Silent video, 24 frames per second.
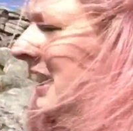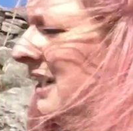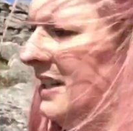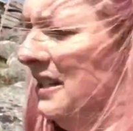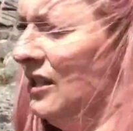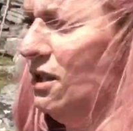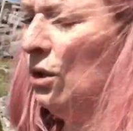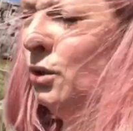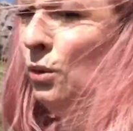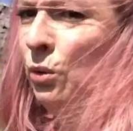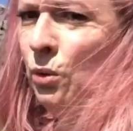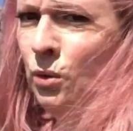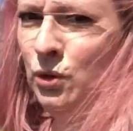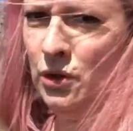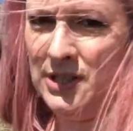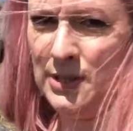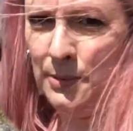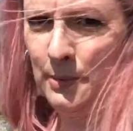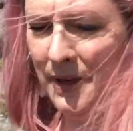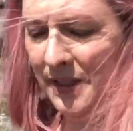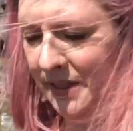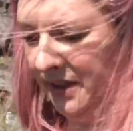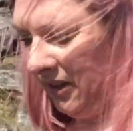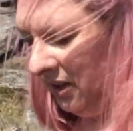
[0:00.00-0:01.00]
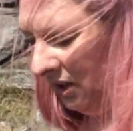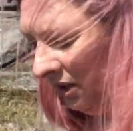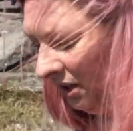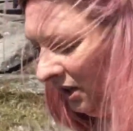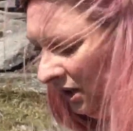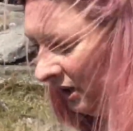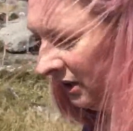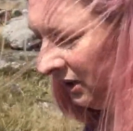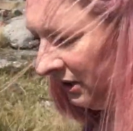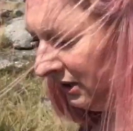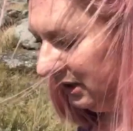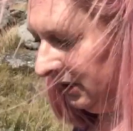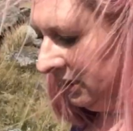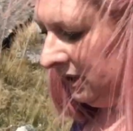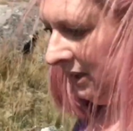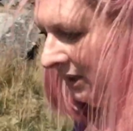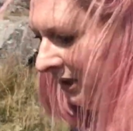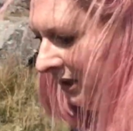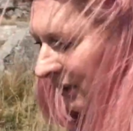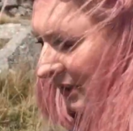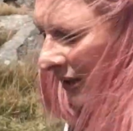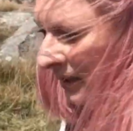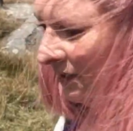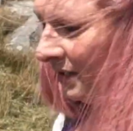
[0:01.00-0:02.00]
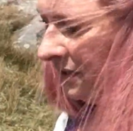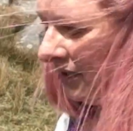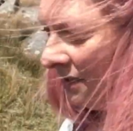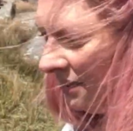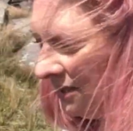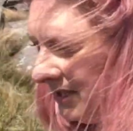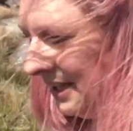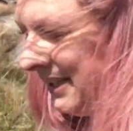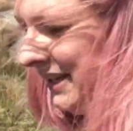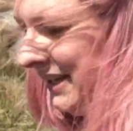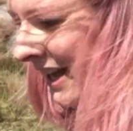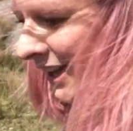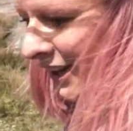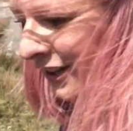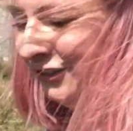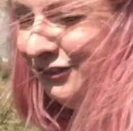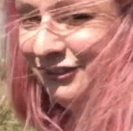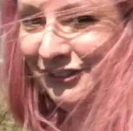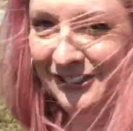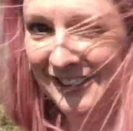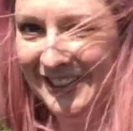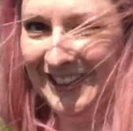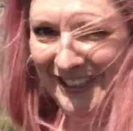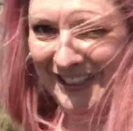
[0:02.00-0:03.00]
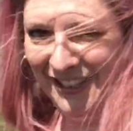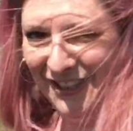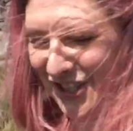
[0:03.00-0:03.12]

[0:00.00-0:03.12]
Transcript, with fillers: and it's gorgeous weather. So yeah, really